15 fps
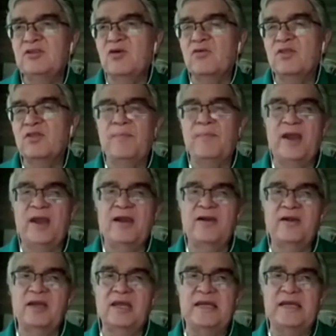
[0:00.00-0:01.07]
though the
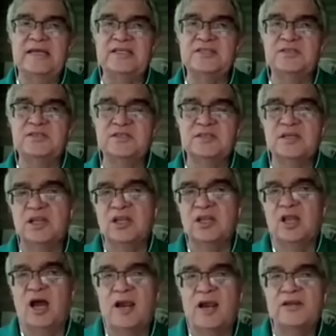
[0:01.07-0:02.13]
bear is
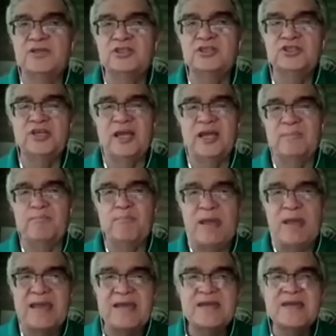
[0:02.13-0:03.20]
large and
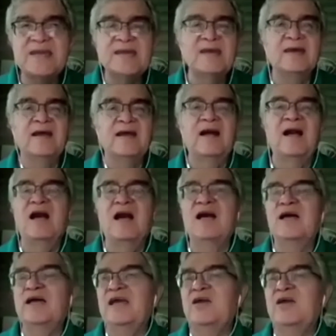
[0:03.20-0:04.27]
big,
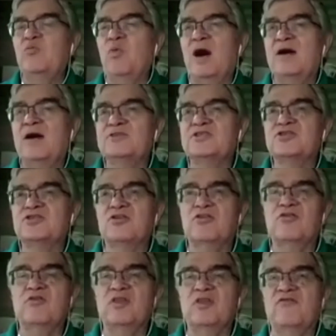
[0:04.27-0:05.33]
it walks
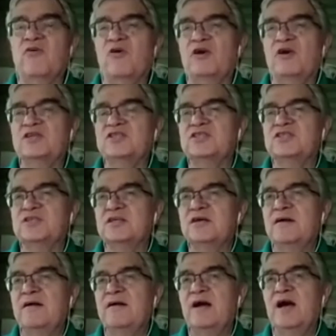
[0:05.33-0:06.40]
through the forest
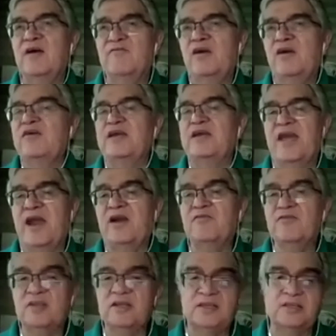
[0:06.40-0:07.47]
very
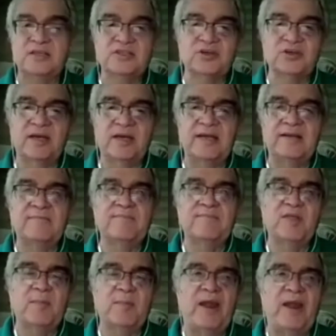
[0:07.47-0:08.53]
carefully. So
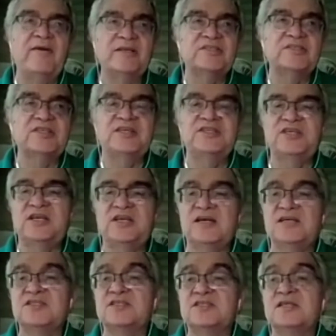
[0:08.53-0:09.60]
the bear is teaching
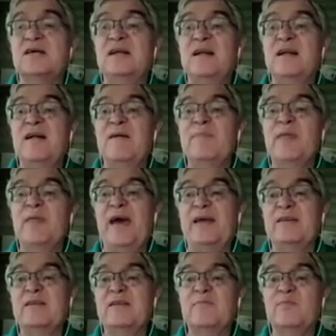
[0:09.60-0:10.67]
us
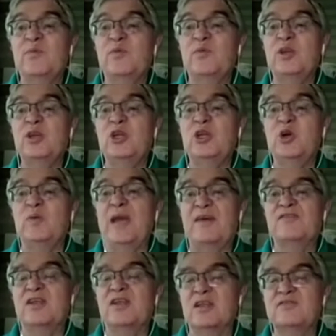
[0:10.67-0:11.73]
that, we
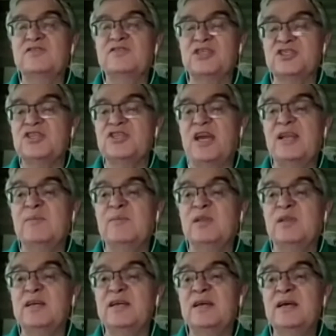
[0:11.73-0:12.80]
have to live
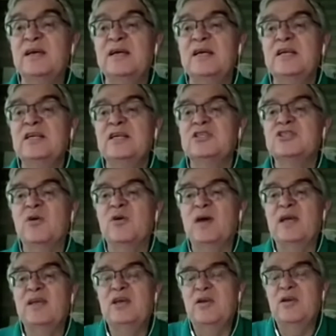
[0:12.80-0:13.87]
sustainably. So,
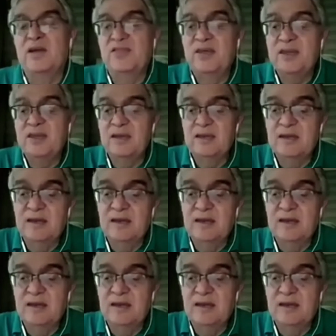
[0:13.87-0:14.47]
I think